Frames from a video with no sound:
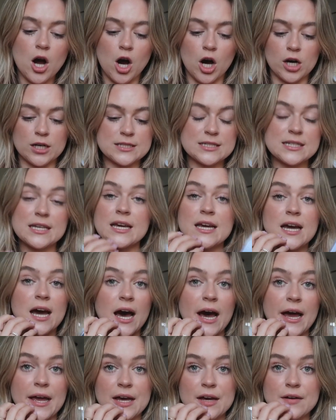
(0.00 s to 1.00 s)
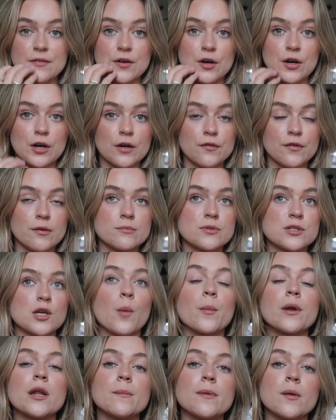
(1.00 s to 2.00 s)
honestly, I have heard from
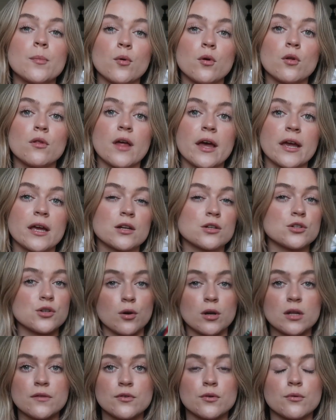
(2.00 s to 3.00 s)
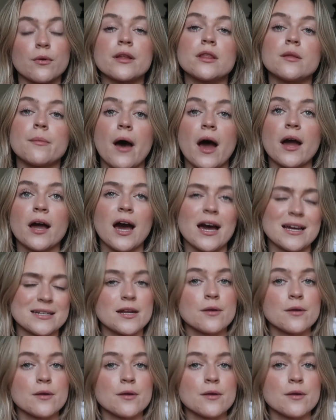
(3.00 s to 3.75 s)
so many people, like, don't even read the back. I